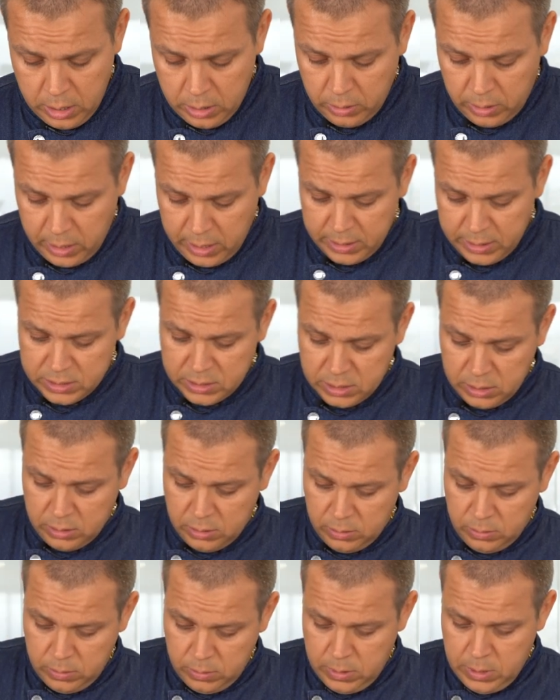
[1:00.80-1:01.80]
Okay,
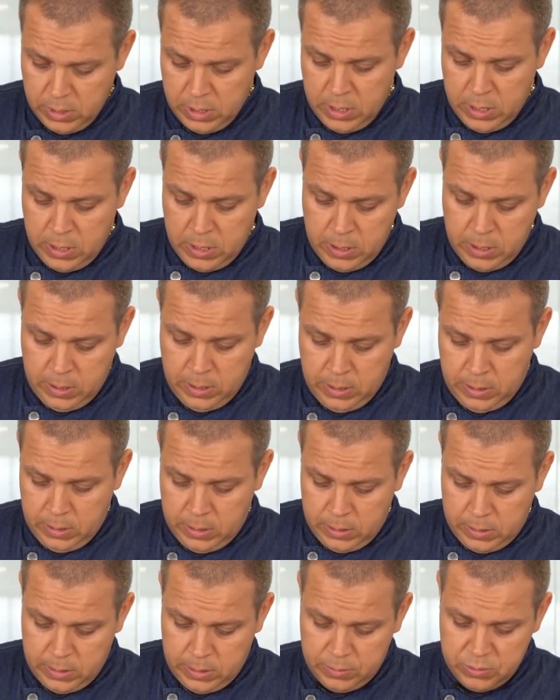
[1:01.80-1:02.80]
so
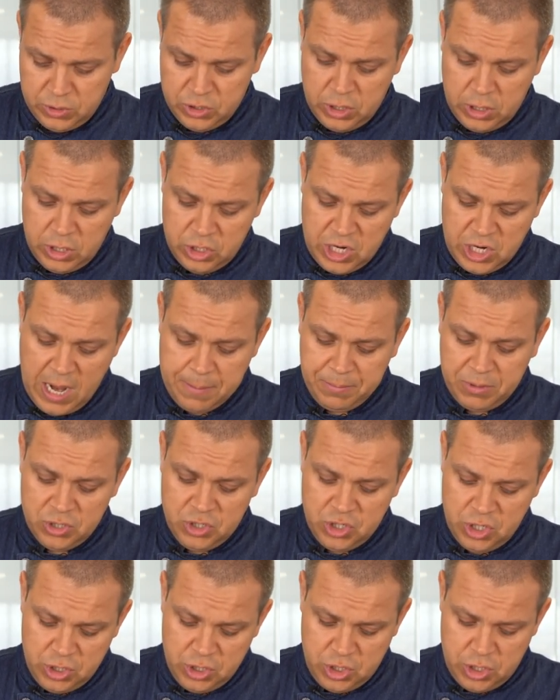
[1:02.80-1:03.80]
I'm just gonna chop the
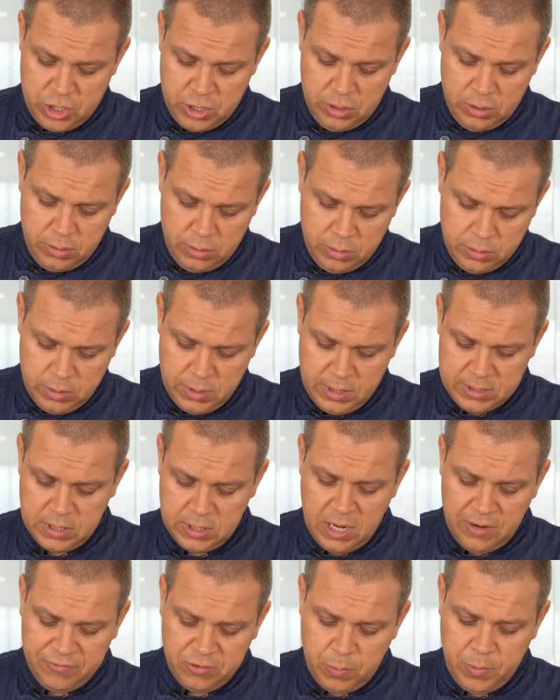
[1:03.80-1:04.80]
ginger. Doesn't
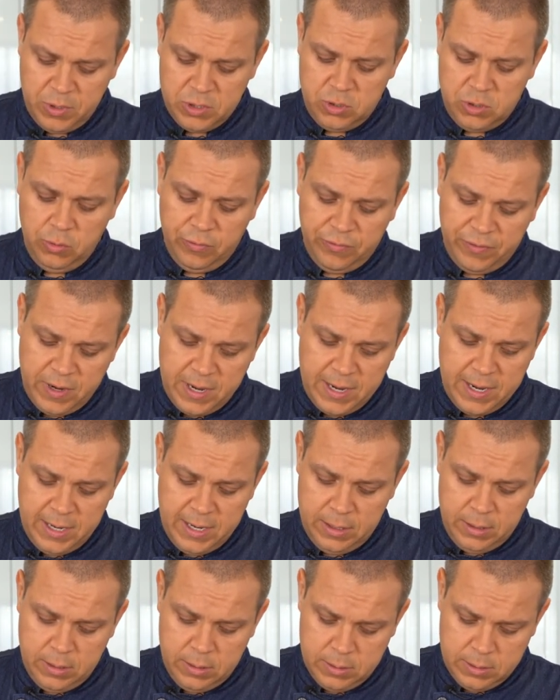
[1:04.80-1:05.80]
have to be too
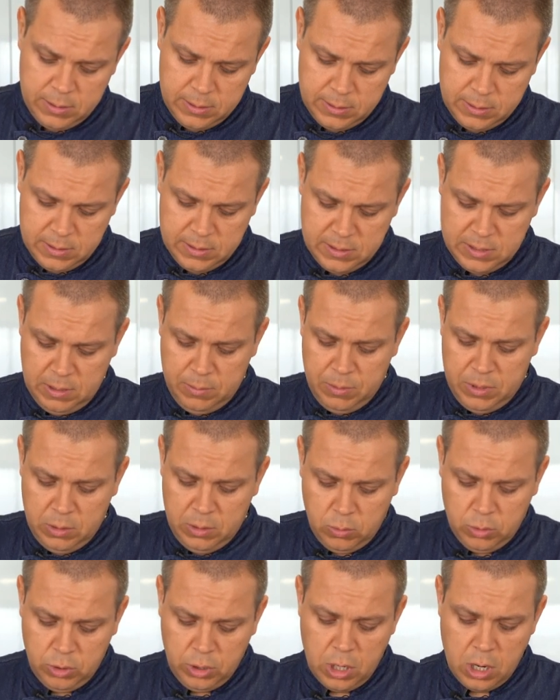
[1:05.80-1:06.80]
fine. Same thing
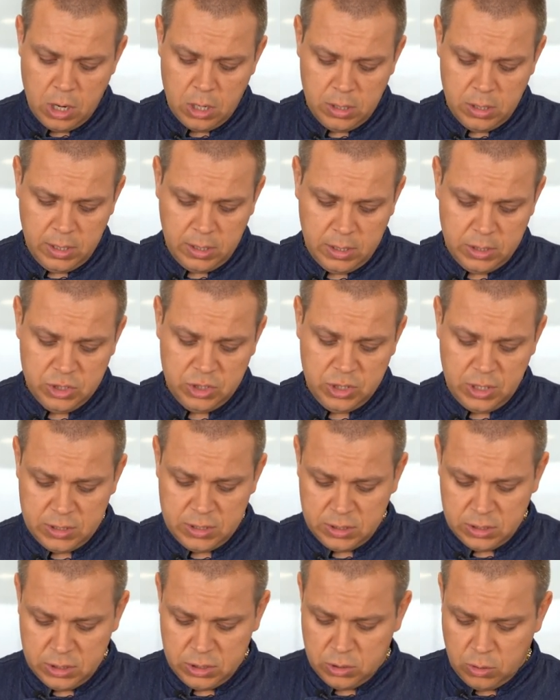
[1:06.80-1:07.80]
with garlic, it's
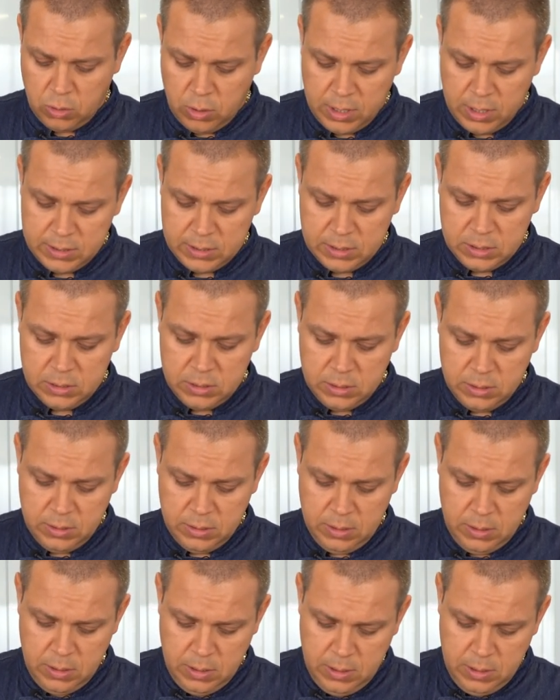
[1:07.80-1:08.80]
just a sauce.
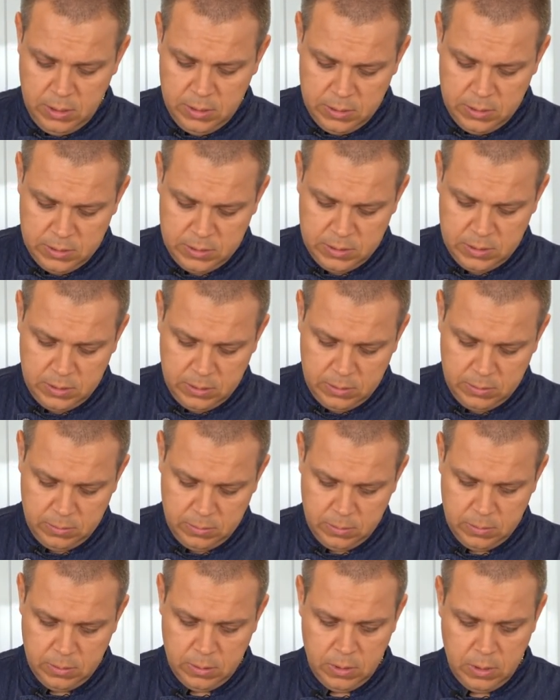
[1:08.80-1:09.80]
So
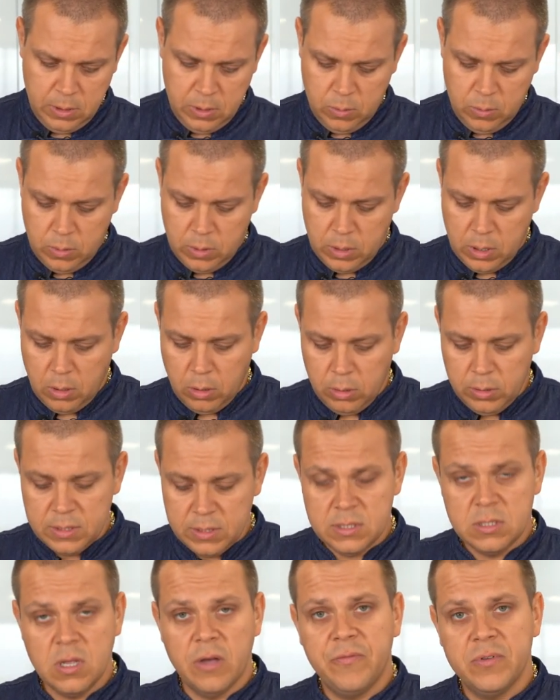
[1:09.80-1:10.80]
all this
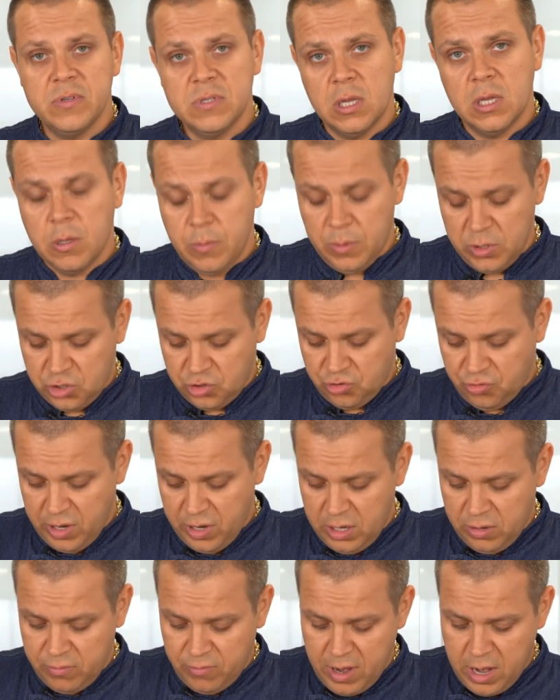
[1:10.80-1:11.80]
stuff is gonna be
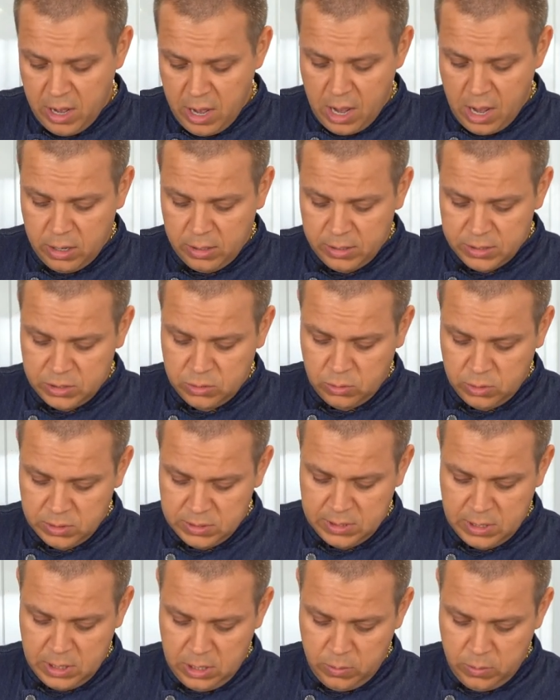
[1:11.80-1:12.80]
strained right out of the
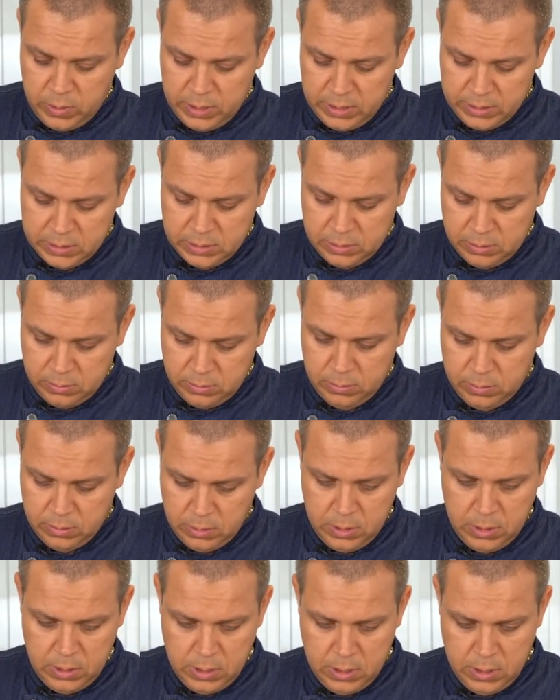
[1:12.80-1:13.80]
sauce anyway, so
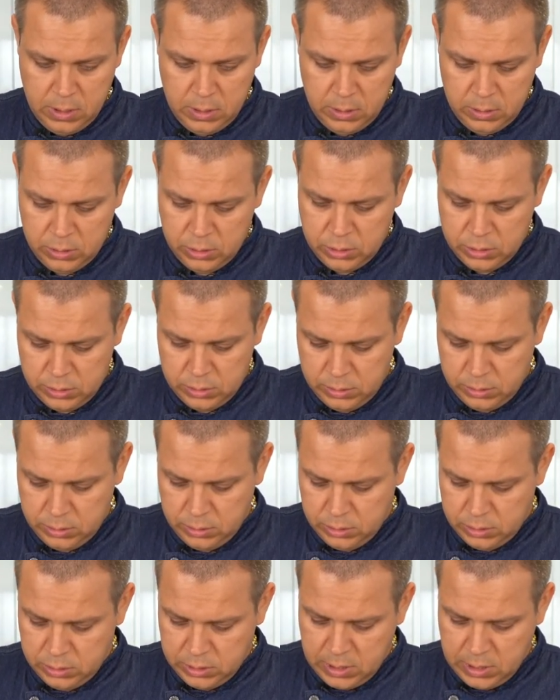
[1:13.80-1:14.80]

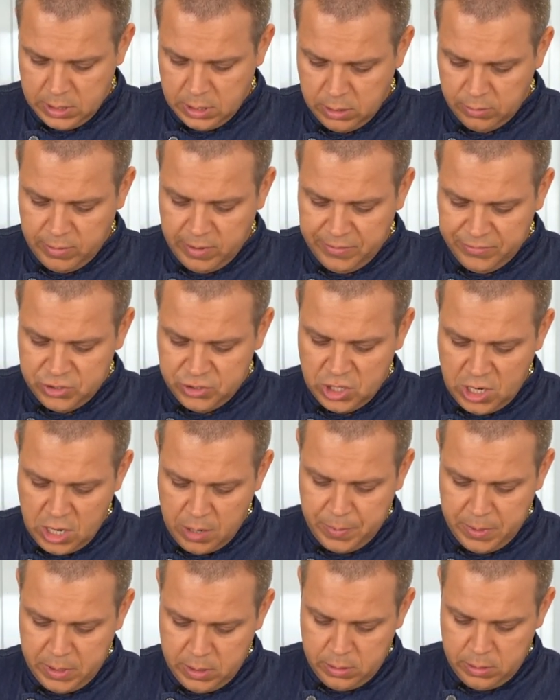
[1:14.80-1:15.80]
just kind of rough
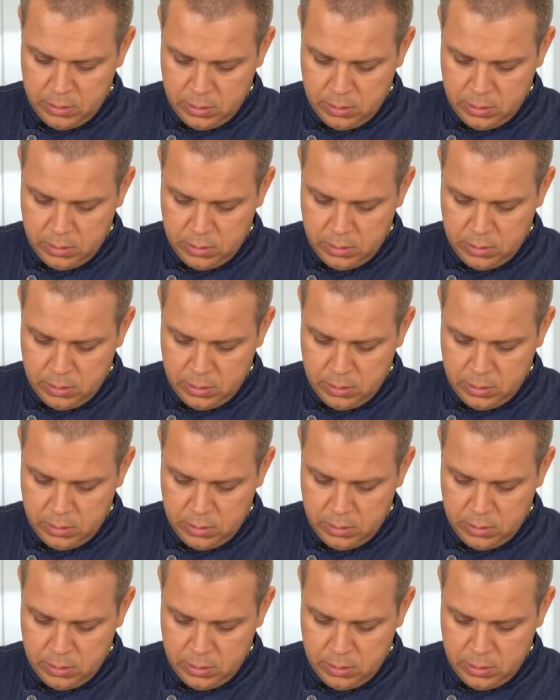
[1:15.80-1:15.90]
chop it.